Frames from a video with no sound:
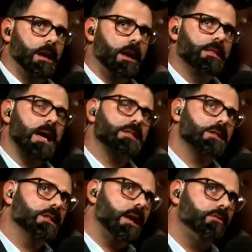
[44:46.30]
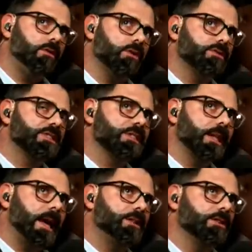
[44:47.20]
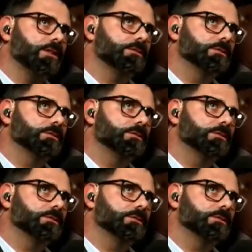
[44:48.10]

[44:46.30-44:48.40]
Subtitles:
That's a level of slander